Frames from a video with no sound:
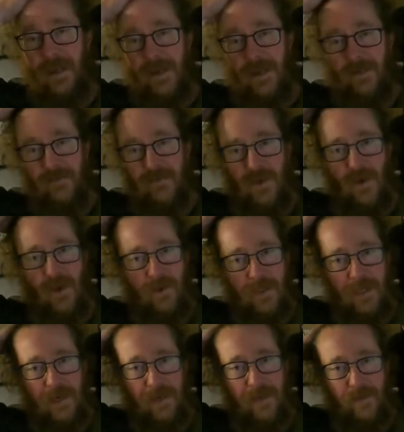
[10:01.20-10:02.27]
have no
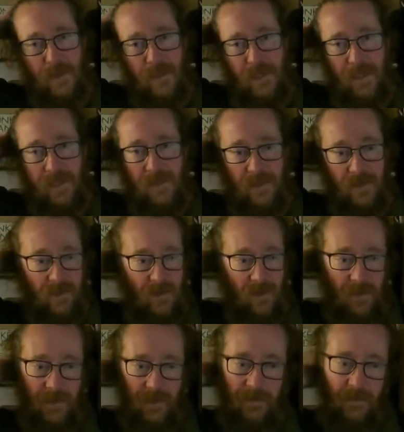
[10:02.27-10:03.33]
documentation
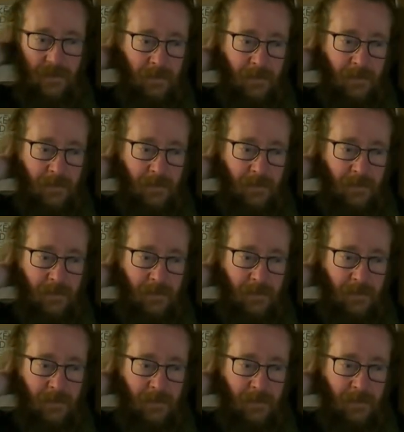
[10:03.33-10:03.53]
on